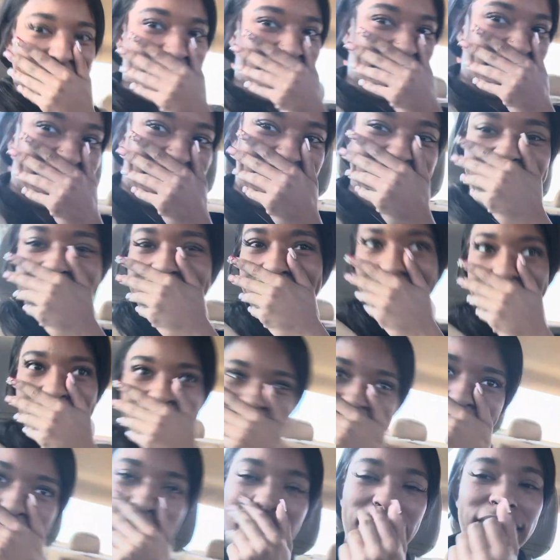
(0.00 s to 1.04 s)
You
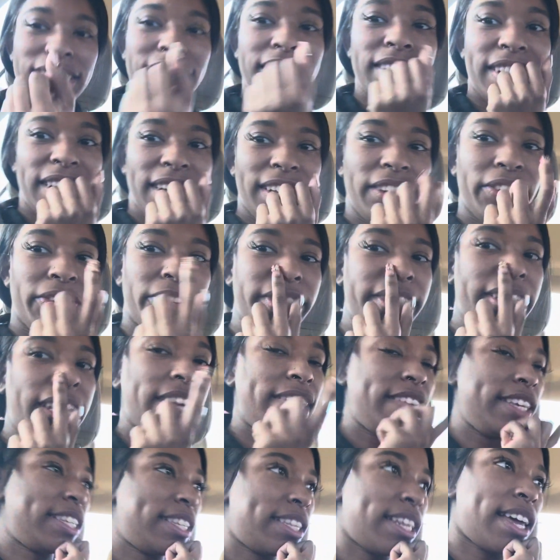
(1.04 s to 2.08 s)
know, I should get a little
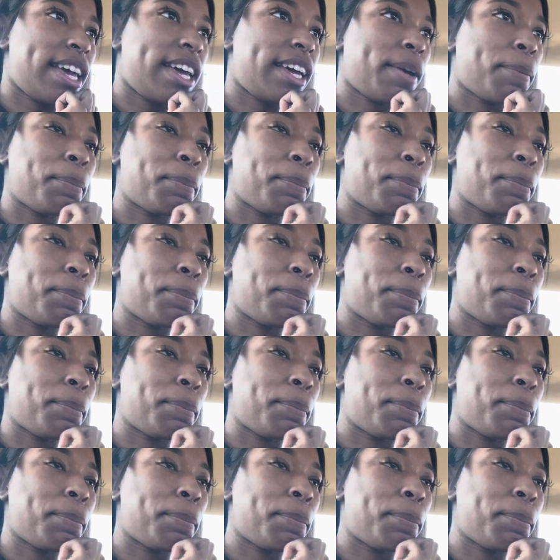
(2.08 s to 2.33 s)
snacky snack